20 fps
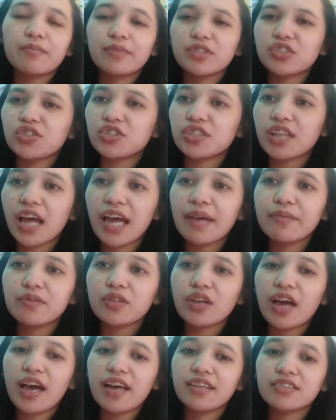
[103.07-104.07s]
much time
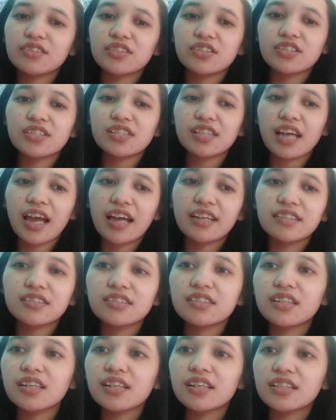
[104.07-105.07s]
to
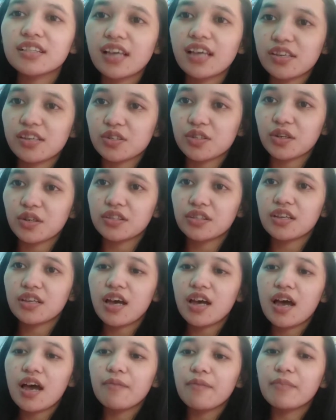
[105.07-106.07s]
understand the lesson.
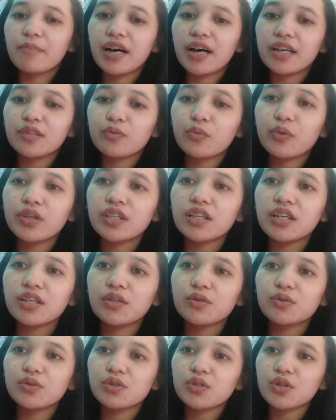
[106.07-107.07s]
But with the
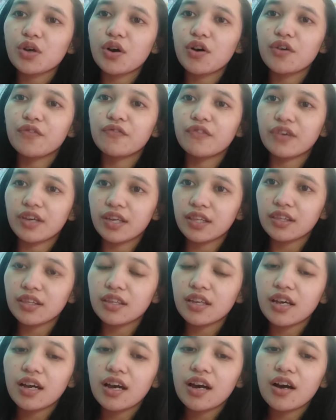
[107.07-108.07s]
use of
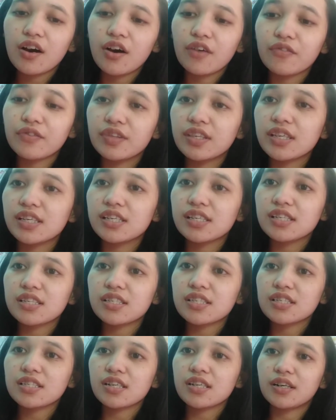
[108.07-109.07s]

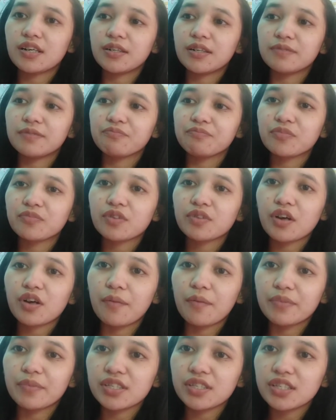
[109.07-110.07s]
these
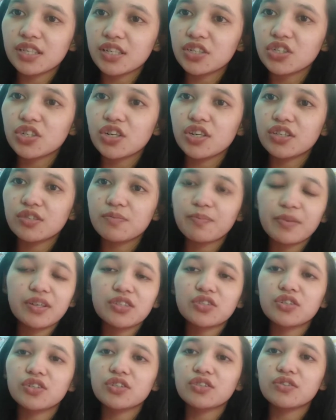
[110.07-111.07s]
compositions,
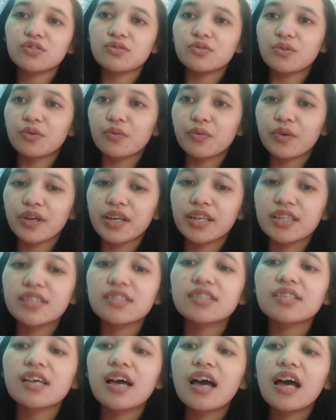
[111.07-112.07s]
pictures,
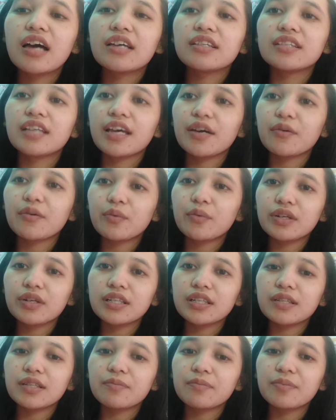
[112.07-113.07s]
drawings, they
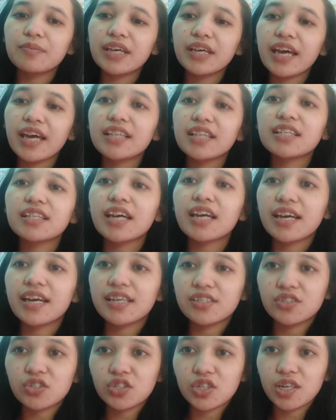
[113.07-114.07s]
will be
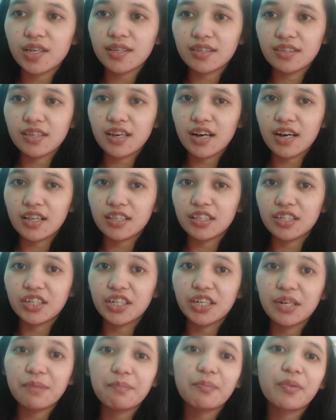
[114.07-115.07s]
engaged in the
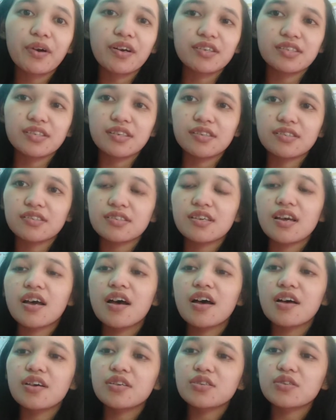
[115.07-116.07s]
learning process.
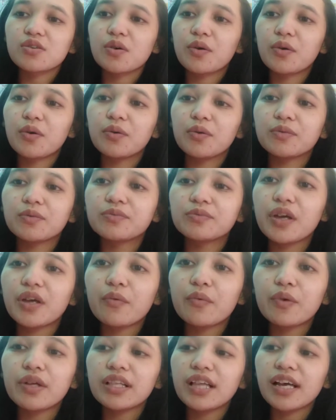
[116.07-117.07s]
So
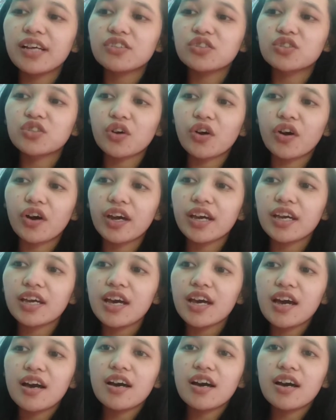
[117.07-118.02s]
they will enjoy